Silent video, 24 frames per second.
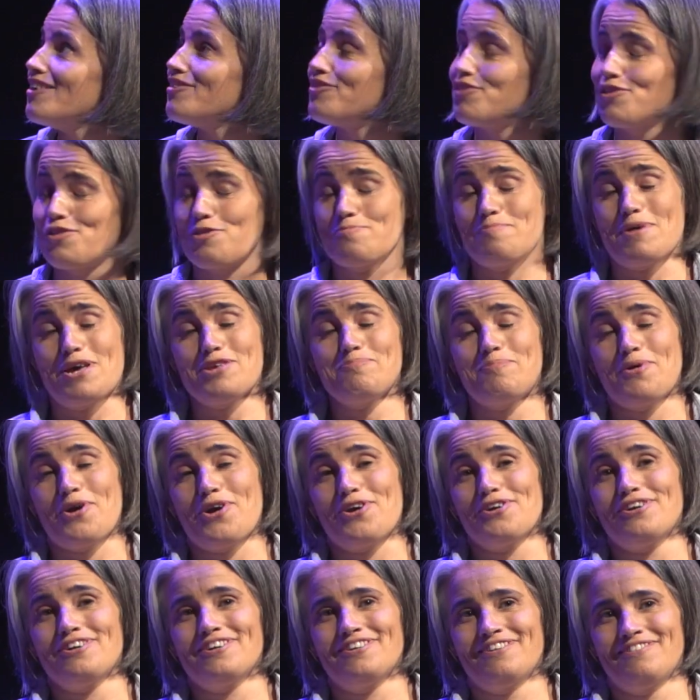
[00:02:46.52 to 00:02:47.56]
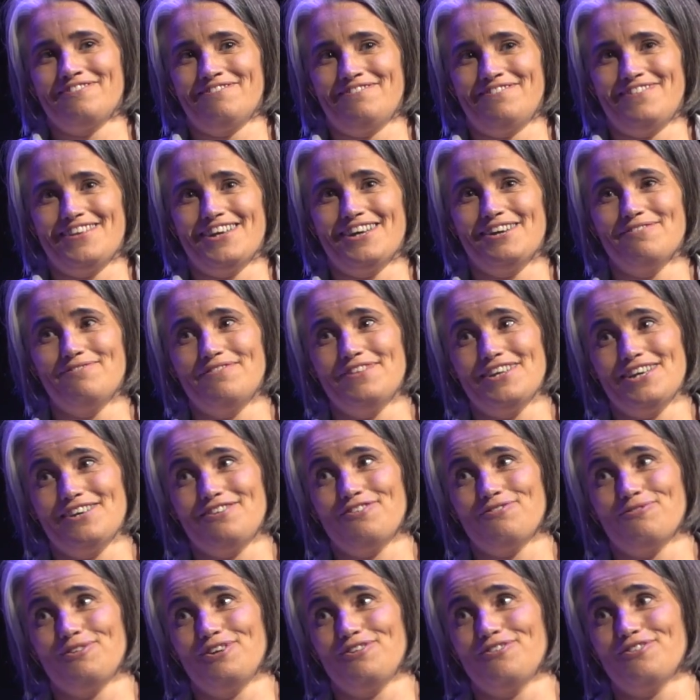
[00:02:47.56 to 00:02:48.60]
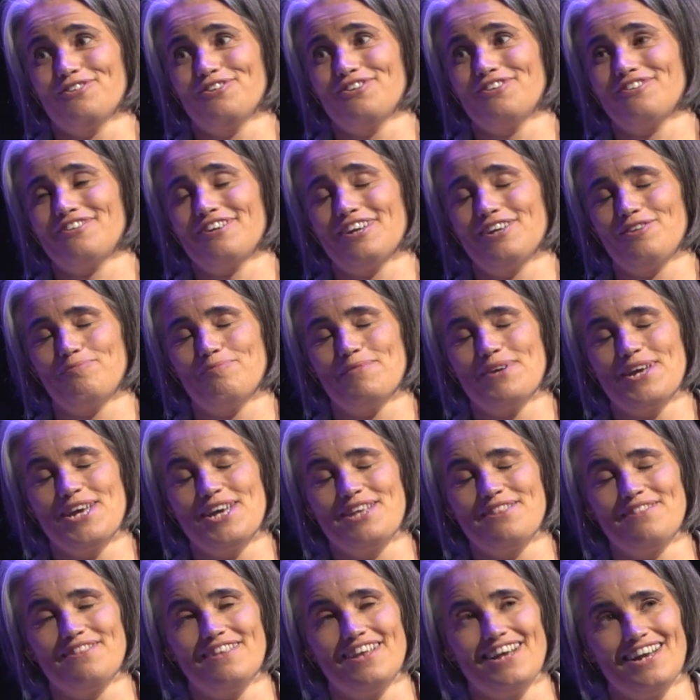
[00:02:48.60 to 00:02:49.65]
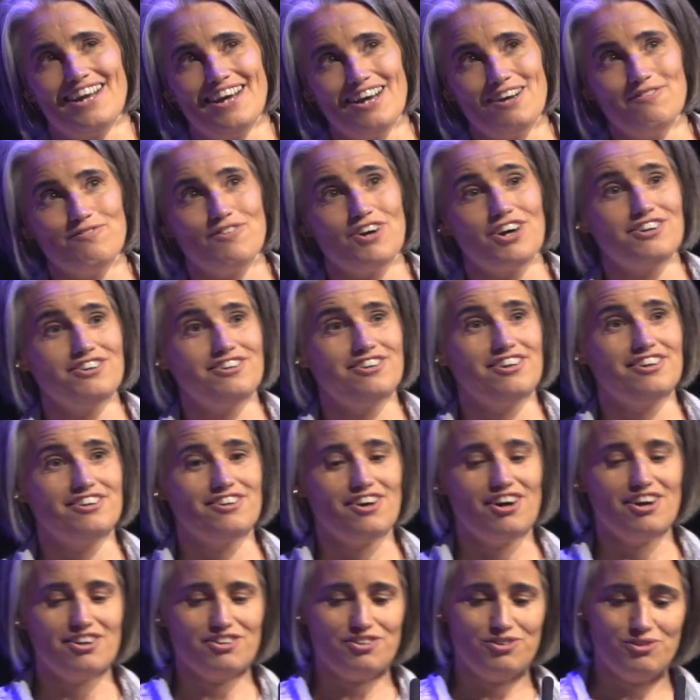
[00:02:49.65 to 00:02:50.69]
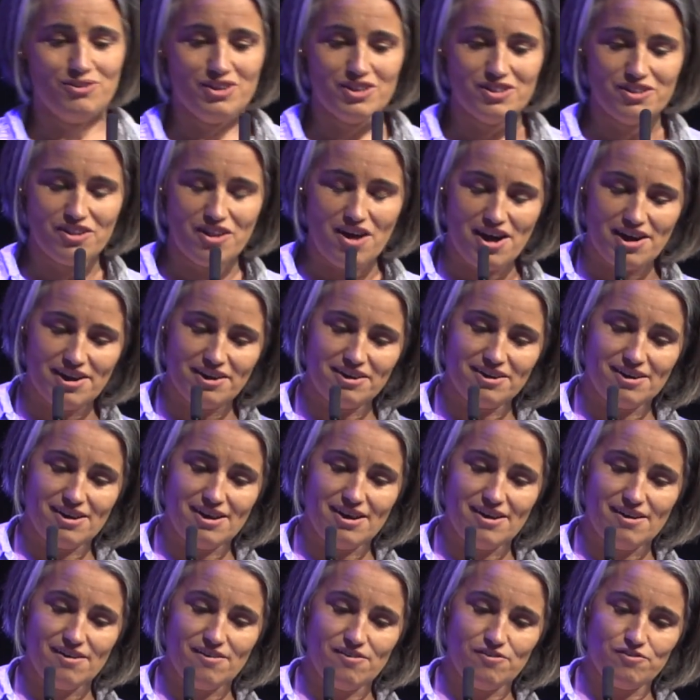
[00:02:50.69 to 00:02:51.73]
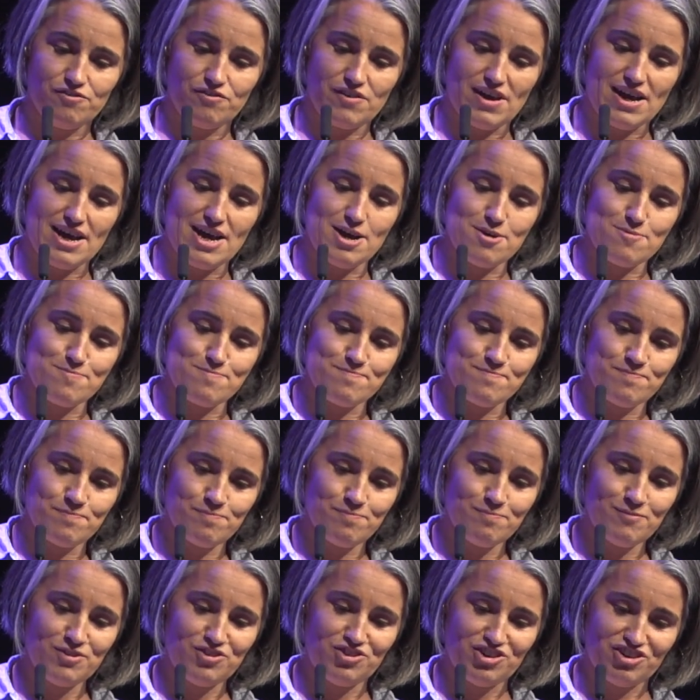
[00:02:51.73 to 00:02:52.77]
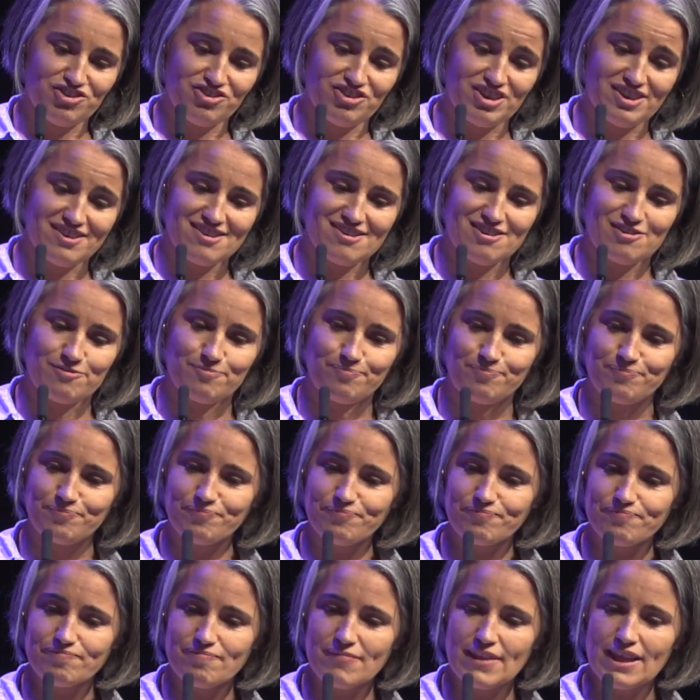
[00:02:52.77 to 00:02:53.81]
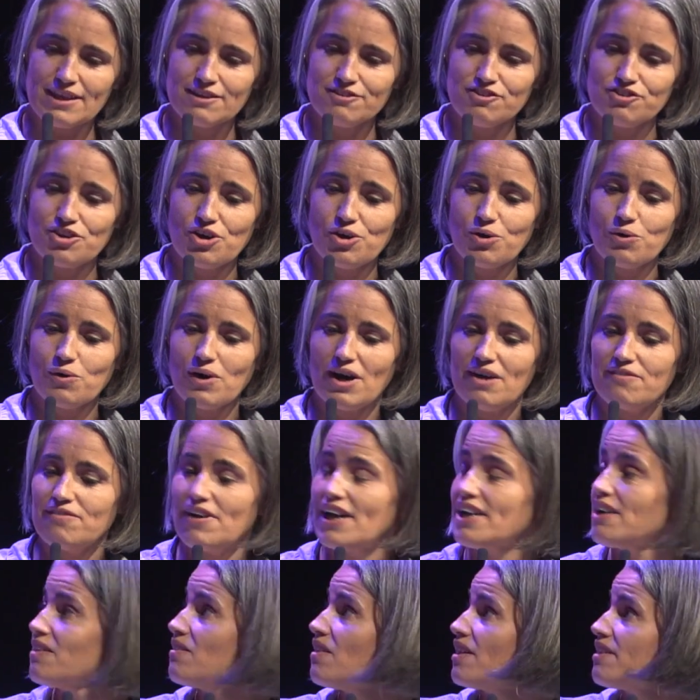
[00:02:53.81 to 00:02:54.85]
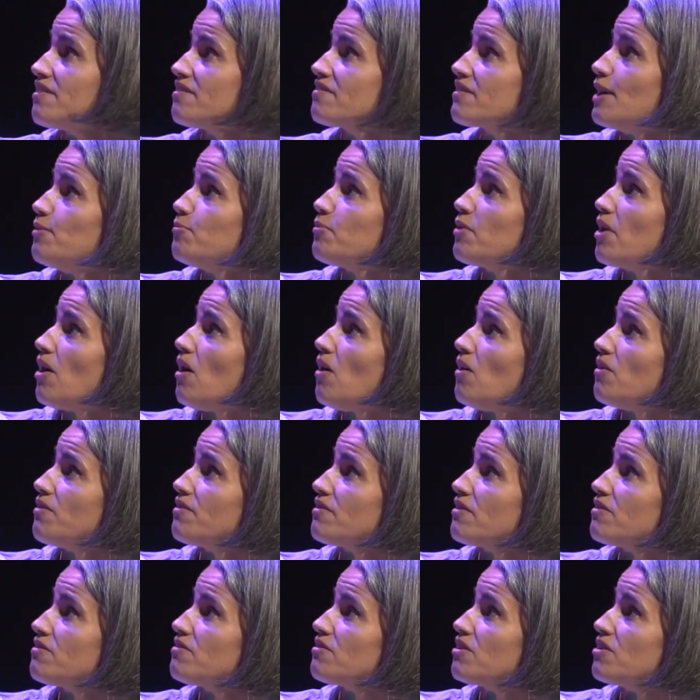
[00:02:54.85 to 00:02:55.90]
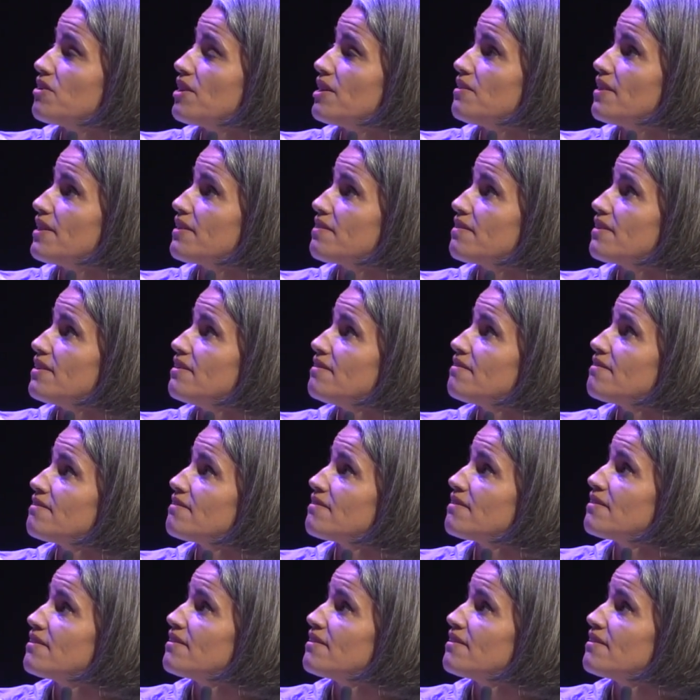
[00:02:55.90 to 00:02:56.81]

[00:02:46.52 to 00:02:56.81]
So the best part of this research has been that I've gotten to talk to a lot of magicians. So I've had a lot of Skype calls that start out like this.